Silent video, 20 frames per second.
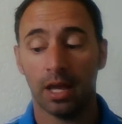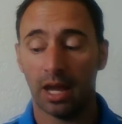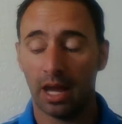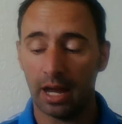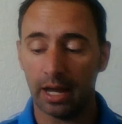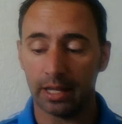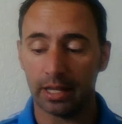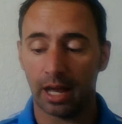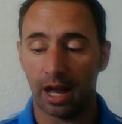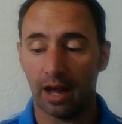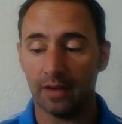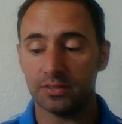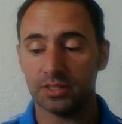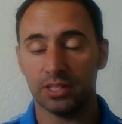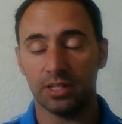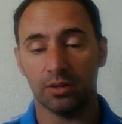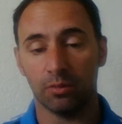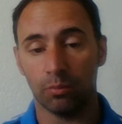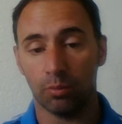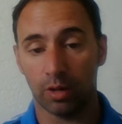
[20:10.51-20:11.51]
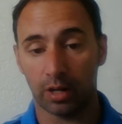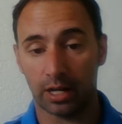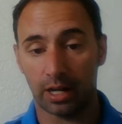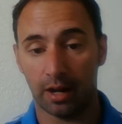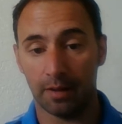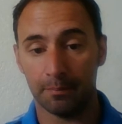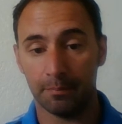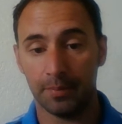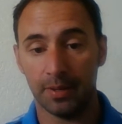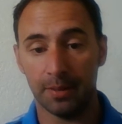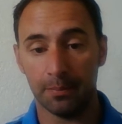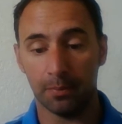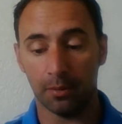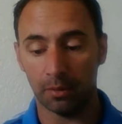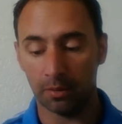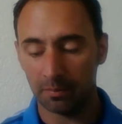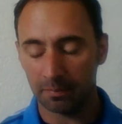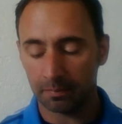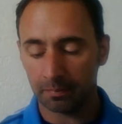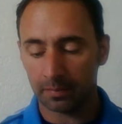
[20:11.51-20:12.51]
And I've seen it work on people